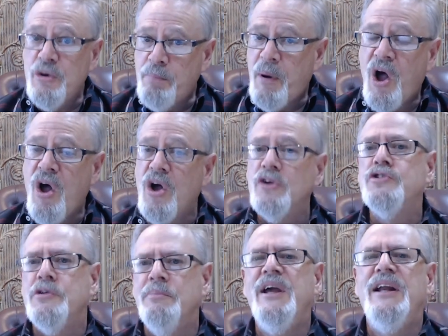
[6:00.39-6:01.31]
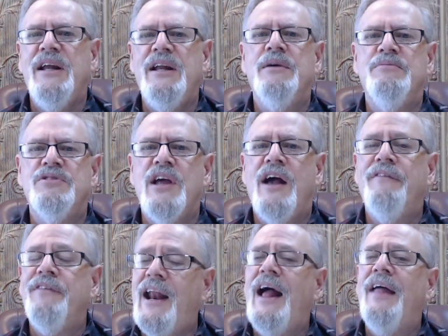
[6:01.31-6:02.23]
Paul submitted
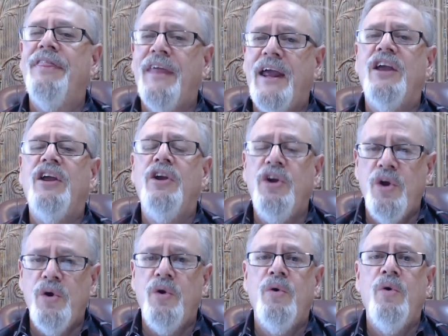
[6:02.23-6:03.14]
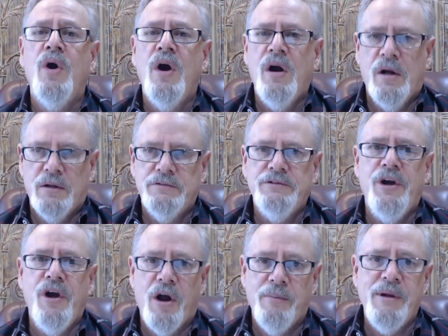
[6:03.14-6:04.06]
himself, then I think you
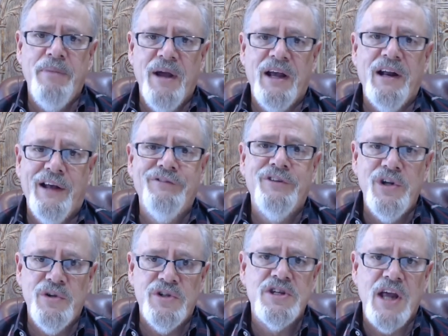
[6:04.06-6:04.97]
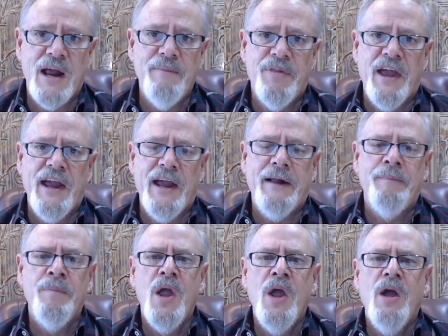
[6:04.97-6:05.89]
ought to be big enough to do the same thing.
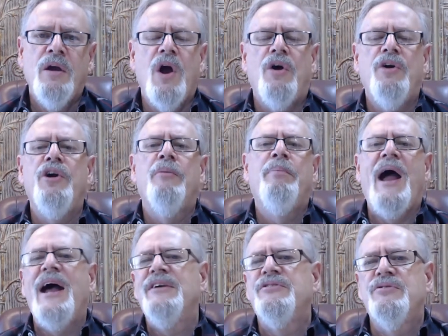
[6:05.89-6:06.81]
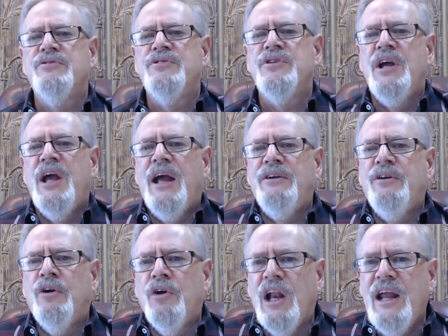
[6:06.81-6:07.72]
Go to your pastors and
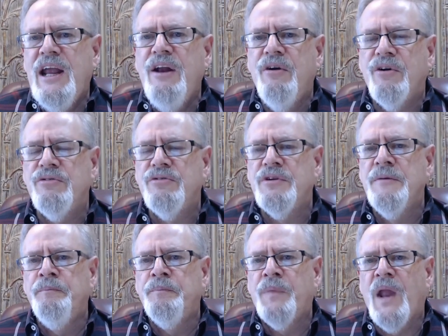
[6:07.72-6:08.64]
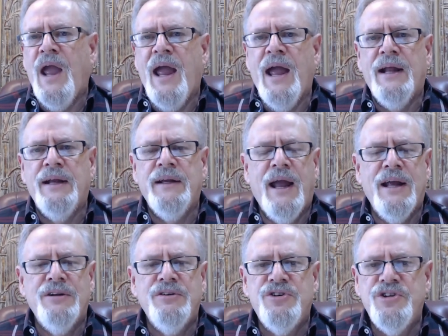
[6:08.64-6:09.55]
your leaders
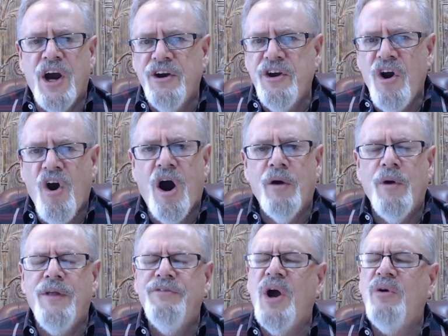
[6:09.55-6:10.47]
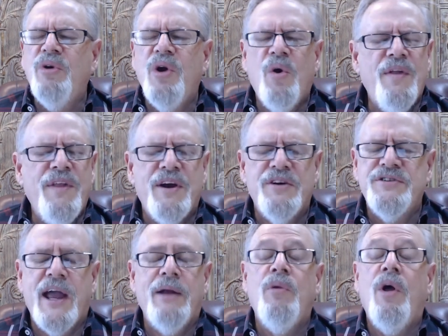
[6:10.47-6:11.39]
and share your heart. And don't go in there
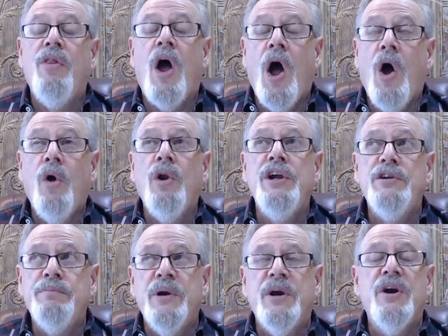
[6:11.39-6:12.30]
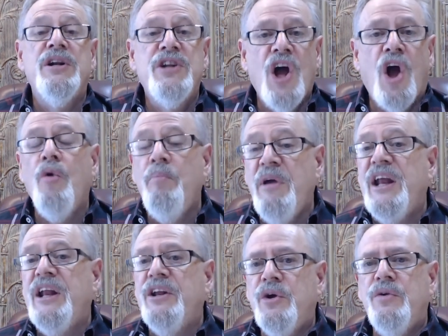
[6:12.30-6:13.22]
saying, well, the Holy Spirit told me
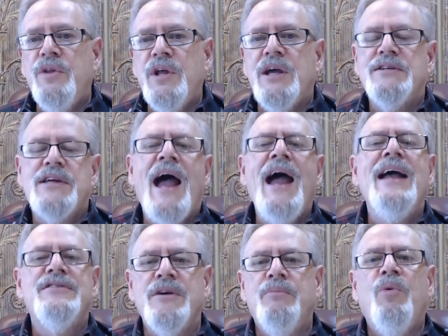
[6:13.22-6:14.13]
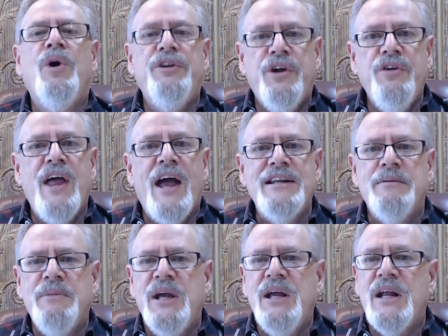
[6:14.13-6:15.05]
to do this. I had someone do that
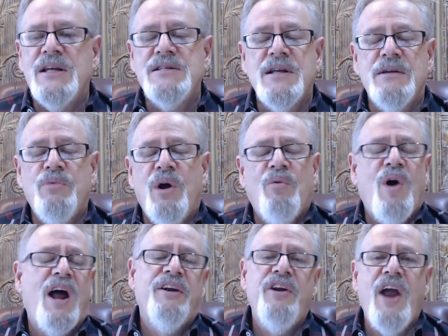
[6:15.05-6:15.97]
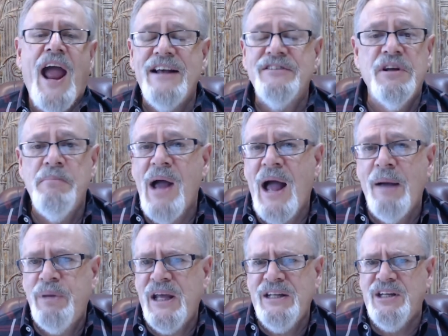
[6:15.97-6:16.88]
to me. And I said, well, why are you asking my
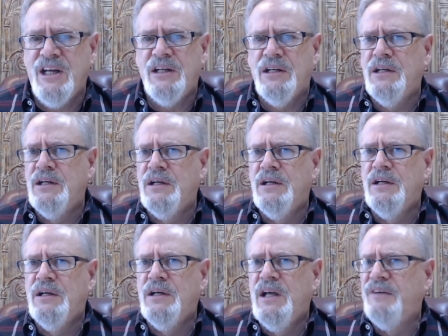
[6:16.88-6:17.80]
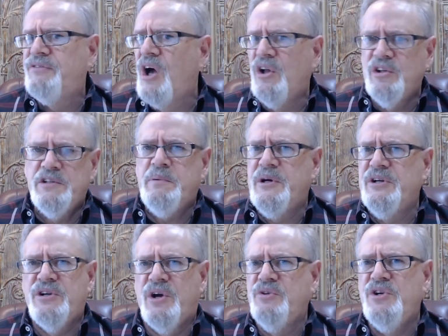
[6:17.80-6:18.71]
opinion? If the Holy
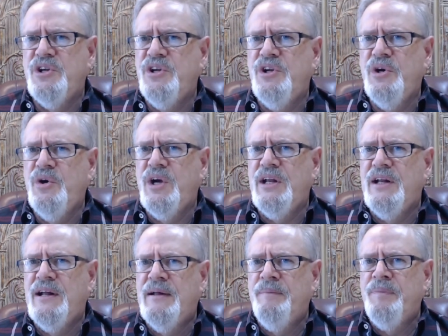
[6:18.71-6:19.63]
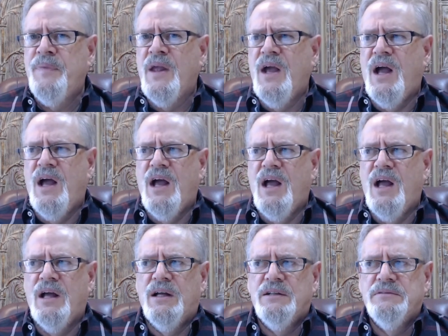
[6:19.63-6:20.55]
Spirit told you to do it,
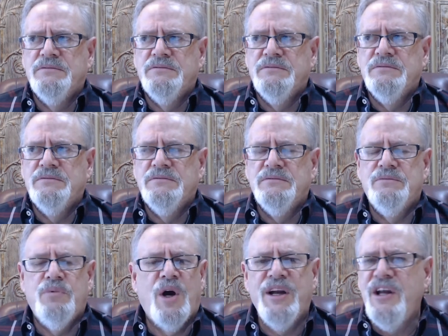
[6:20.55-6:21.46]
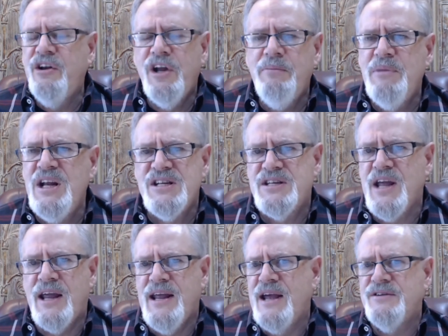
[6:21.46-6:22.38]
why do you need me to
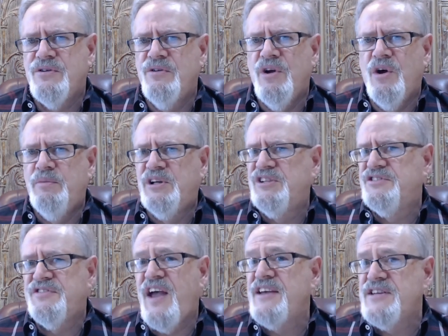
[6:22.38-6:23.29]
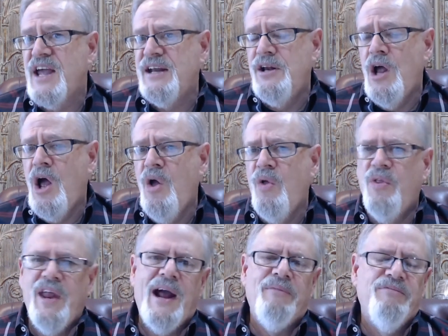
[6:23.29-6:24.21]
say yes or no? Because if I say no,
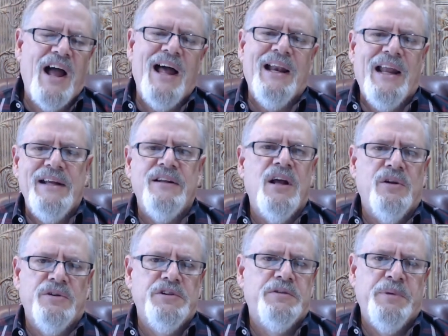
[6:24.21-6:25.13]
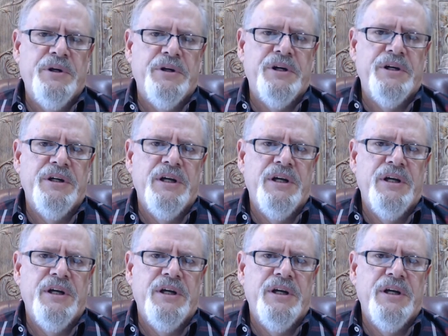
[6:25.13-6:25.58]
then I'm violating the Holy Spirit.